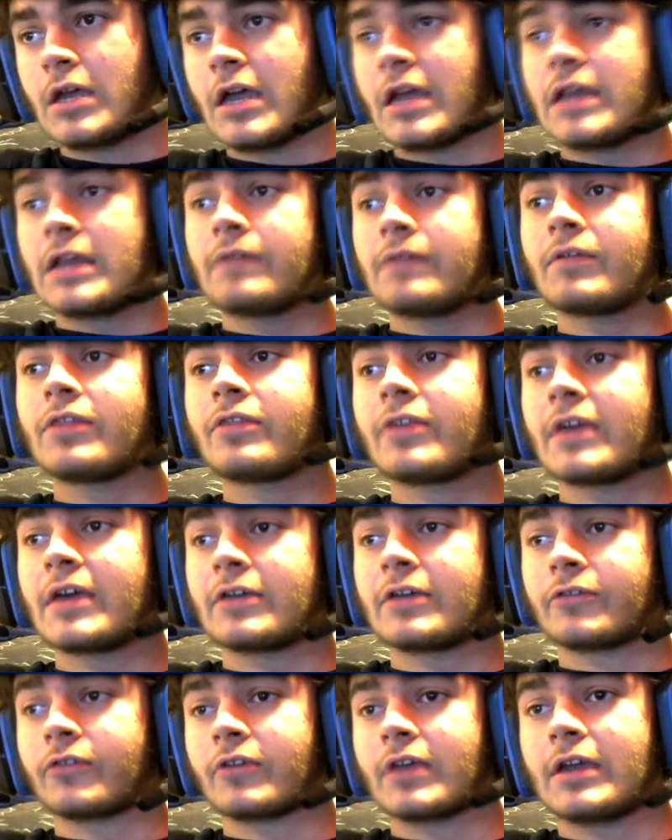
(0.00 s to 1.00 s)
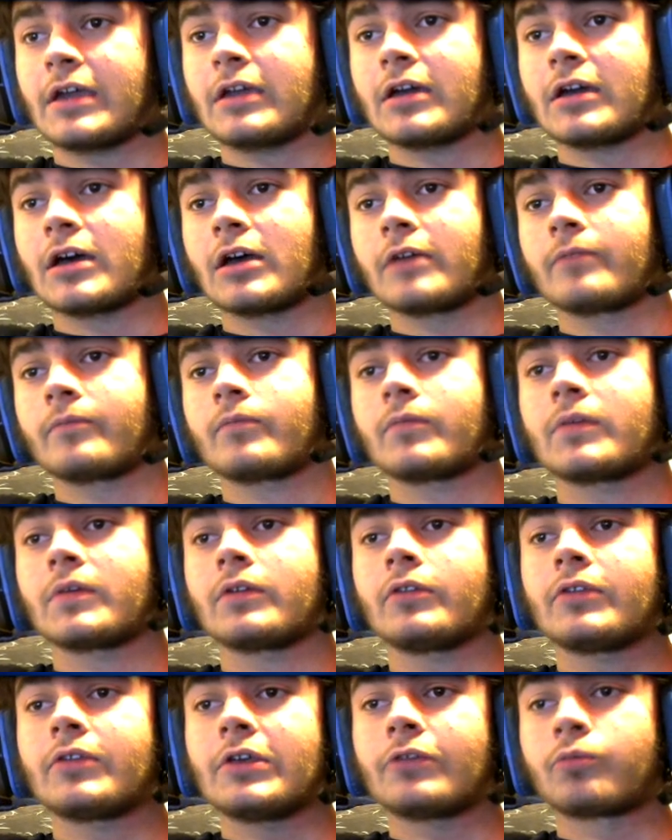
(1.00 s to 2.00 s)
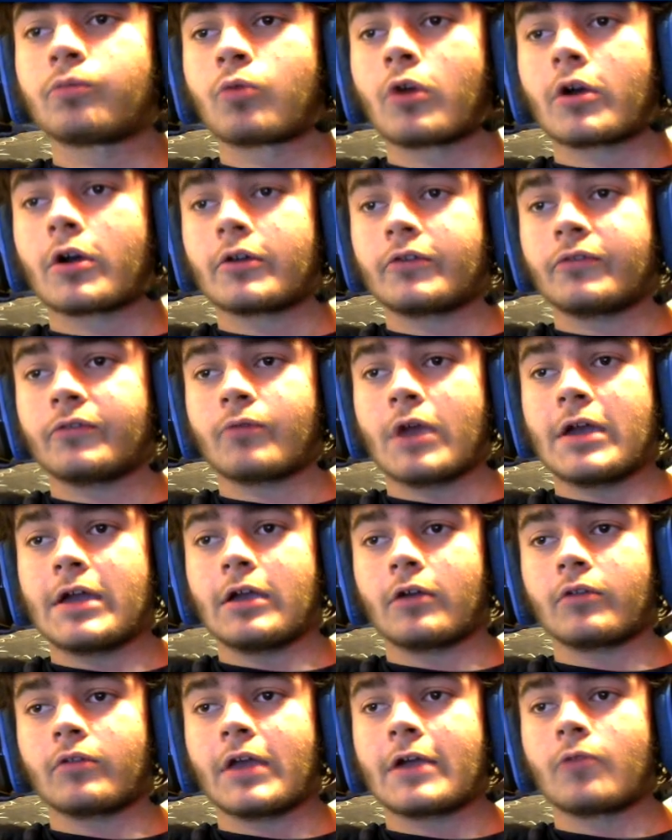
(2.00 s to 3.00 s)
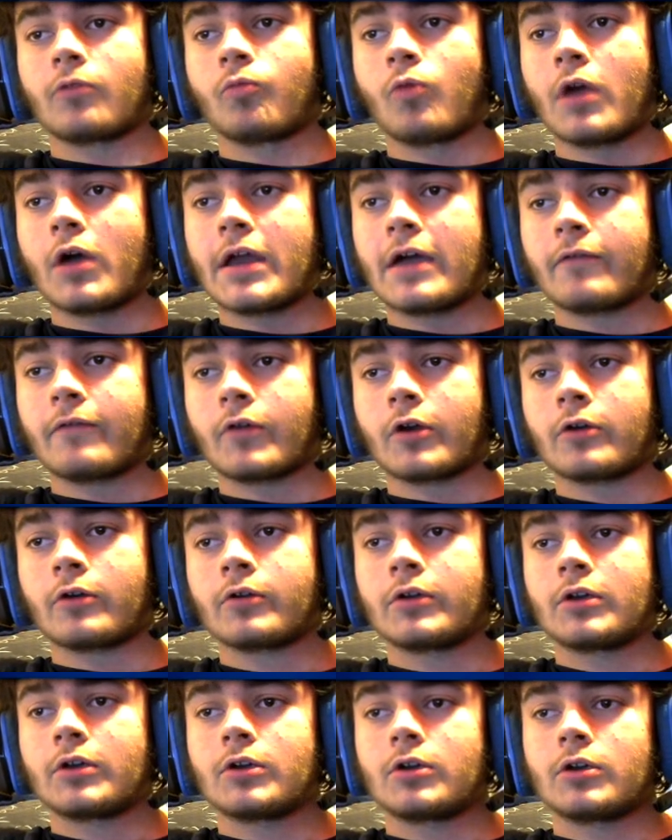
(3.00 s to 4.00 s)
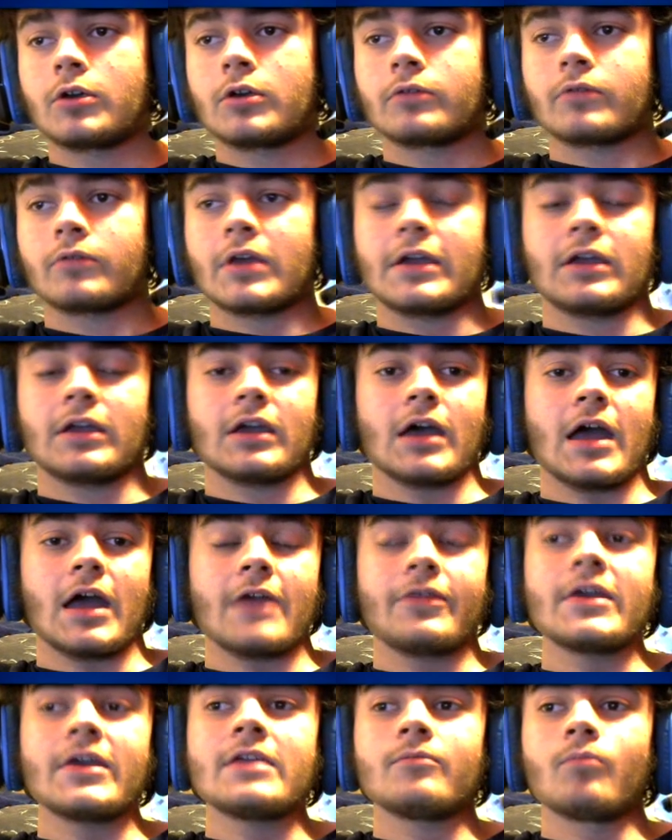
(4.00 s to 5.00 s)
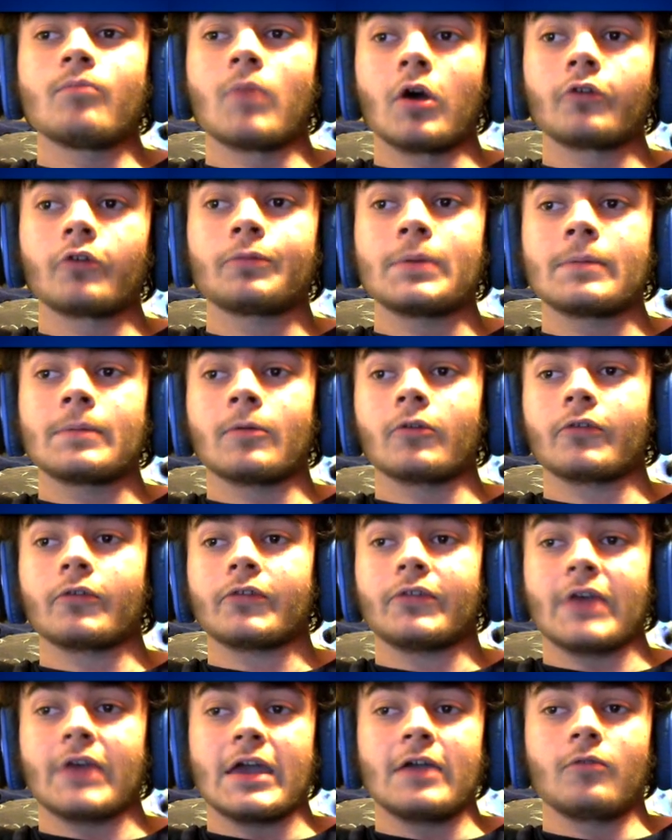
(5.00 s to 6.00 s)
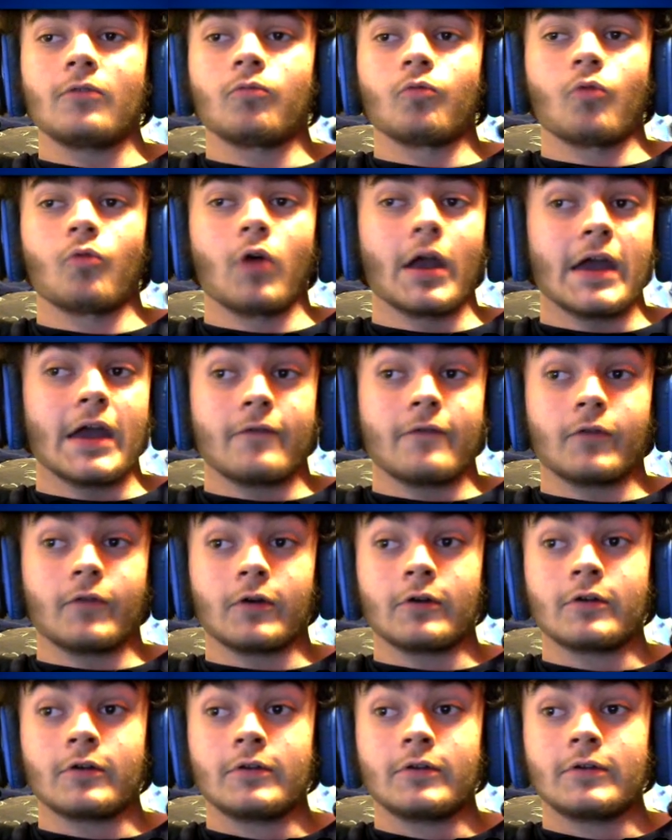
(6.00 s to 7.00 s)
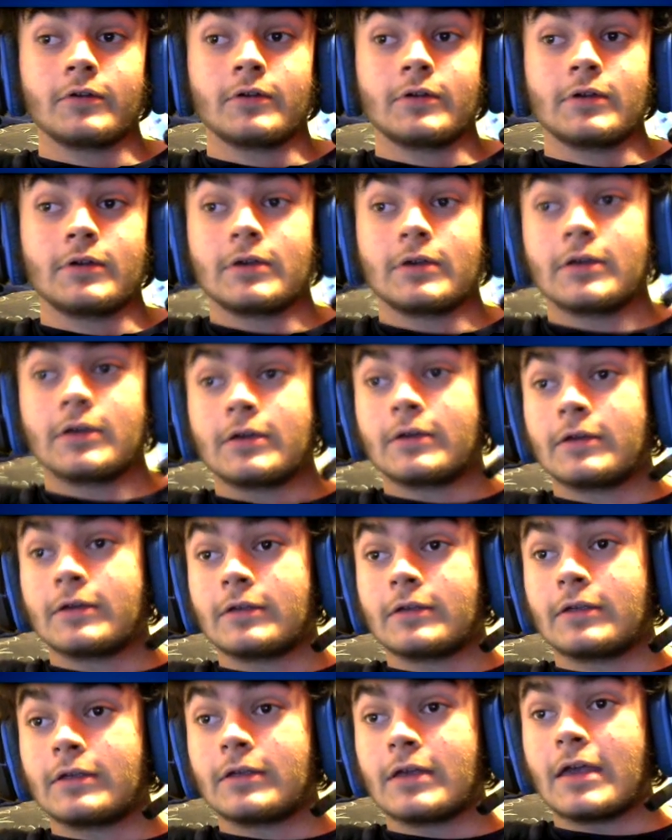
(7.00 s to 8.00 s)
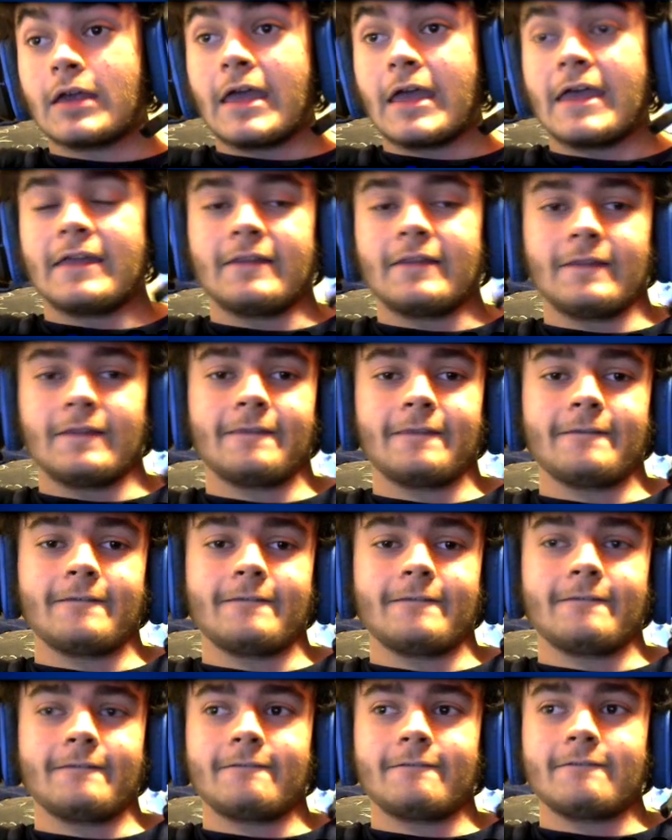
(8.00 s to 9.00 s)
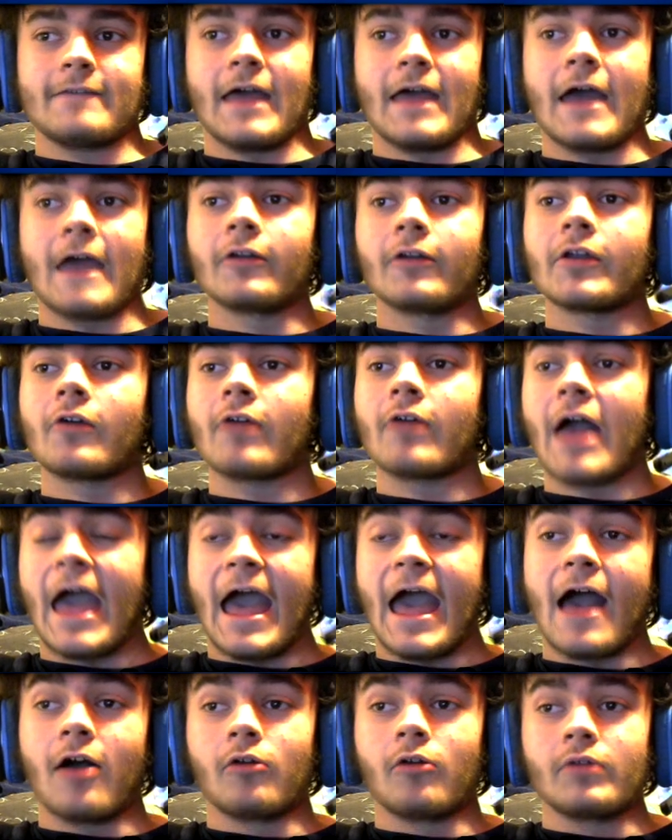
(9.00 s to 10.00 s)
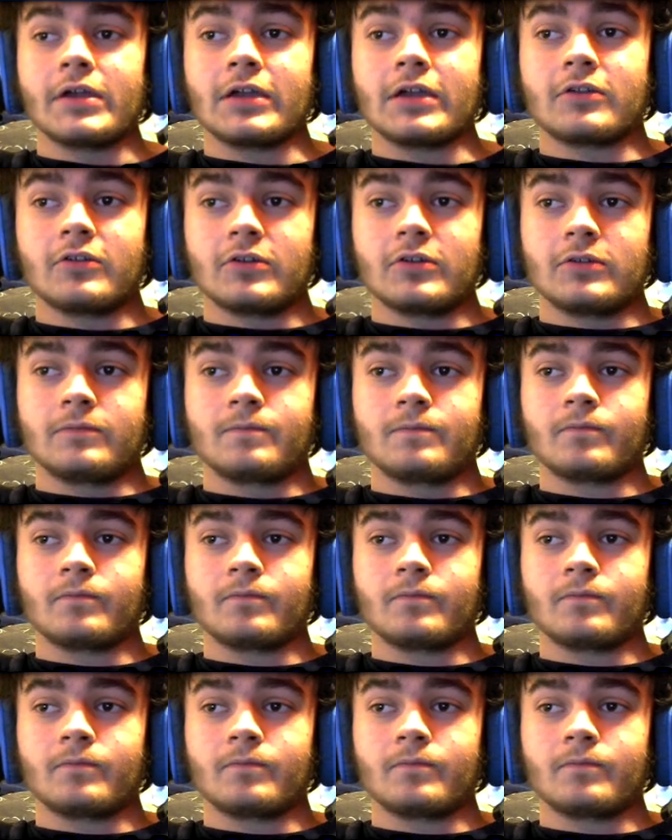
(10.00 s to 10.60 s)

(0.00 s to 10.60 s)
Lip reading: And even this, like, these words right here, like, whatever. Like, I think most people say whatever, and I don't know how it could